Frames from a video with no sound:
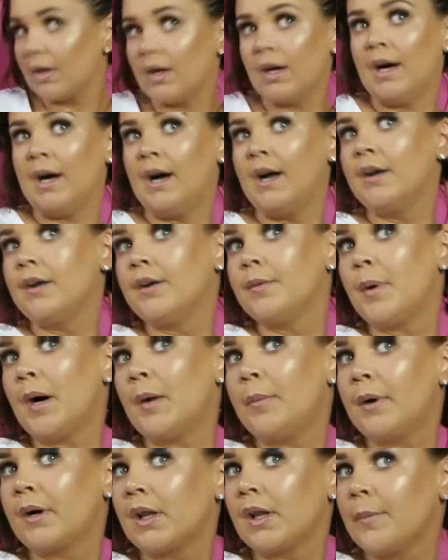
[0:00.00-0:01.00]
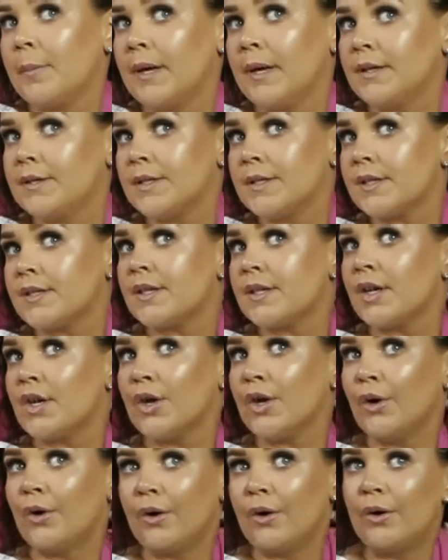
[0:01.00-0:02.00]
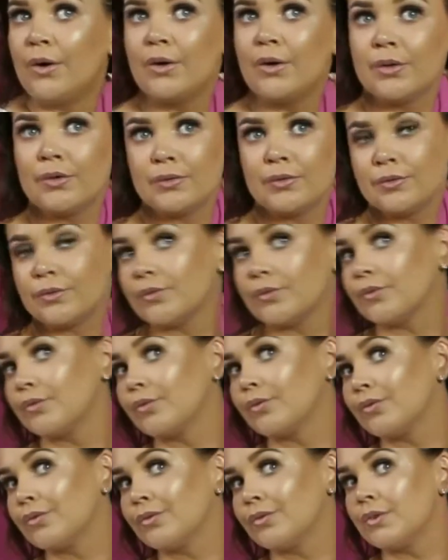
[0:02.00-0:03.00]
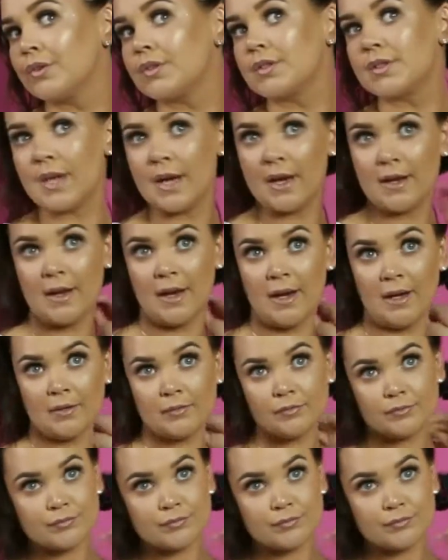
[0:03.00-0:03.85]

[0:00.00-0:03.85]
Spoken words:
and pop a clip in to secure, just like that.